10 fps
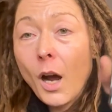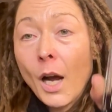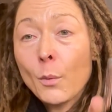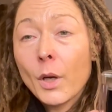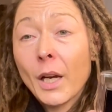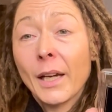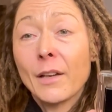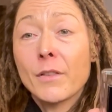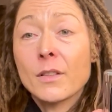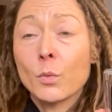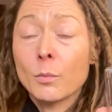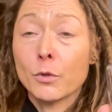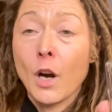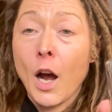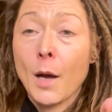I want to give this one
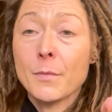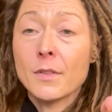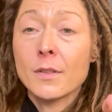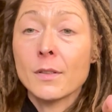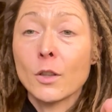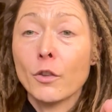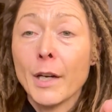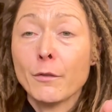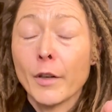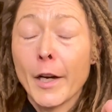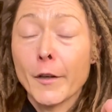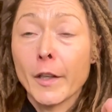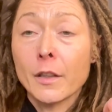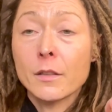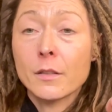props. This is a great
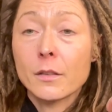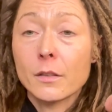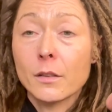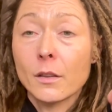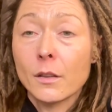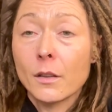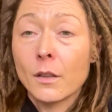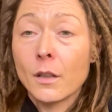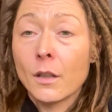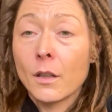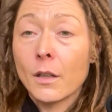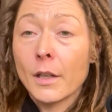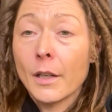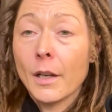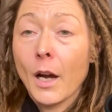fragrance.
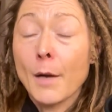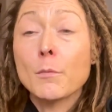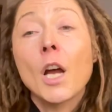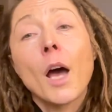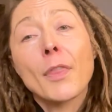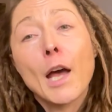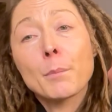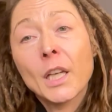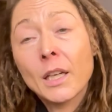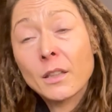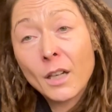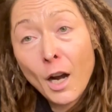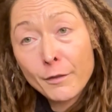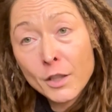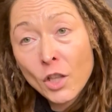I'm not that big into
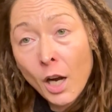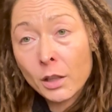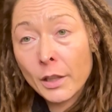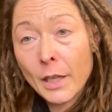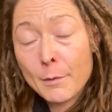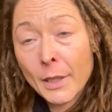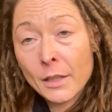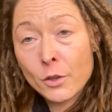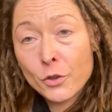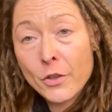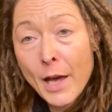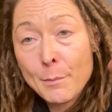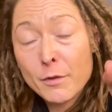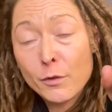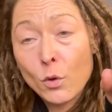coffee chocolate. I might have told you
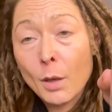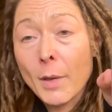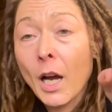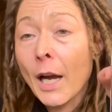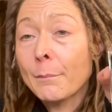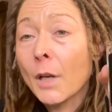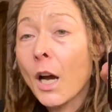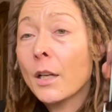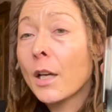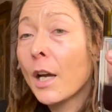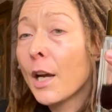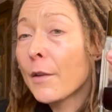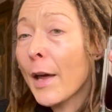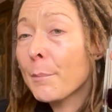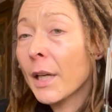that before, but I'm not
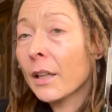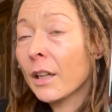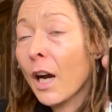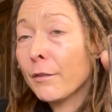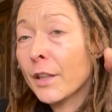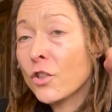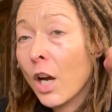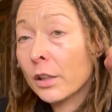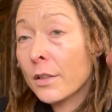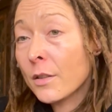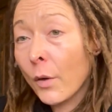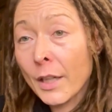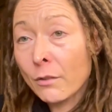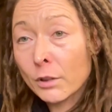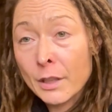that big into coffee and chocolate, so I
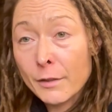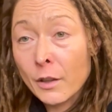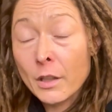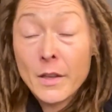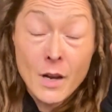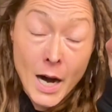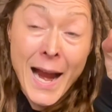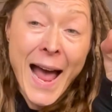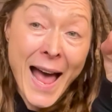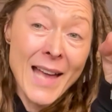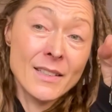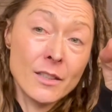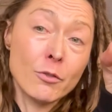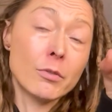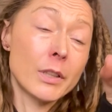didn't really feel that I had
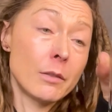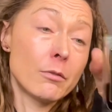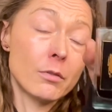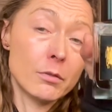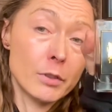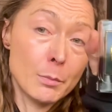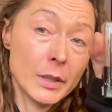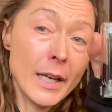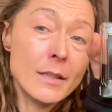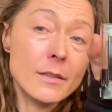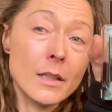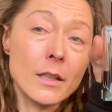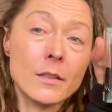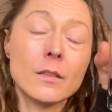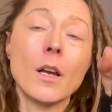to replace
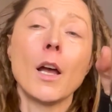this